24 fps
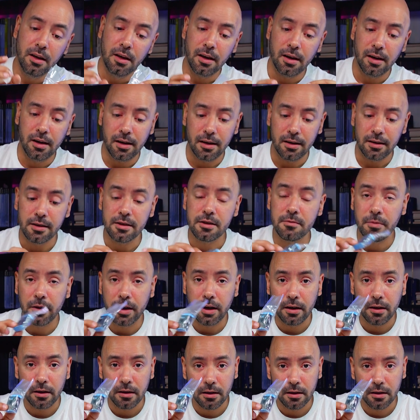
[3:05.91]
It's
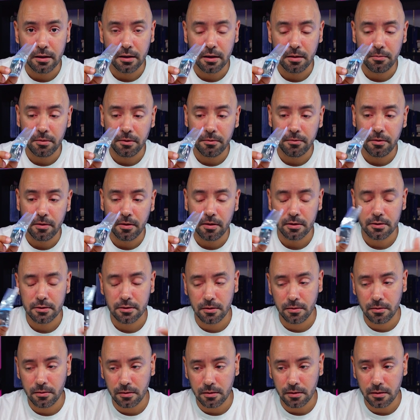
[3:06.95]
bigger than before,
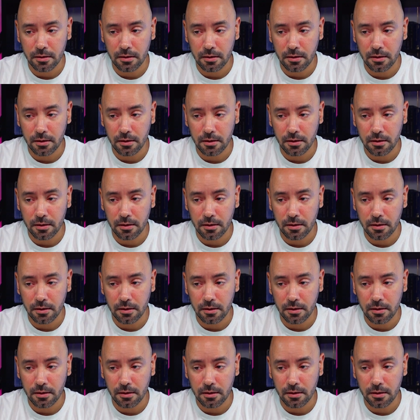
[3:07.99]
so